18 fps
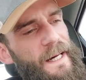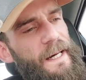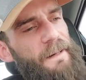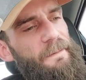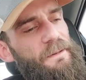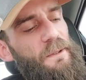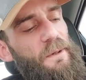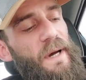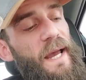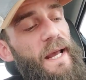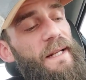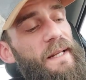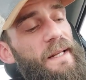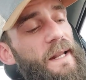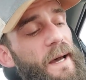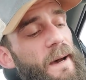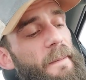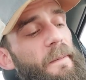So I
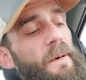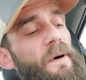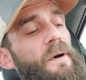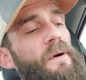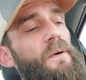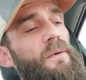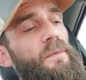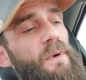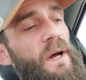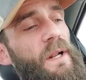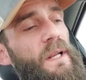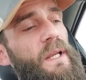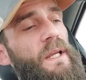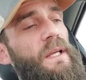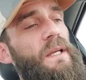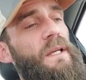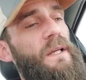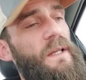ended up
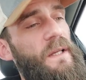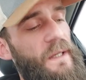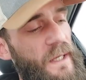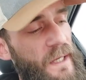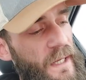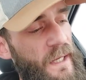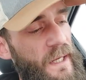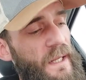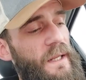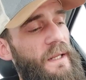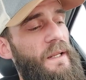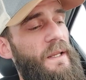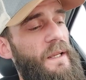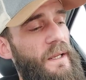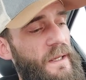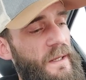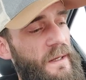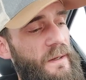running a
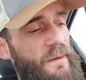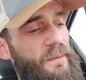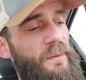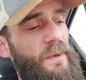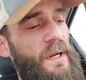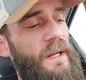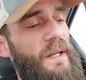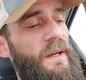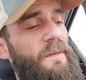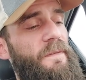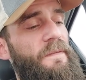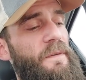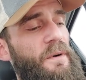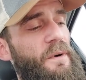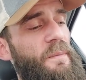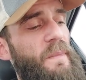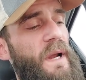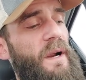
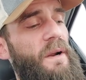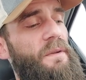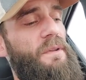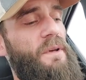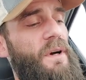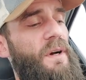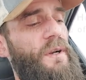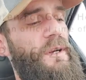full marathon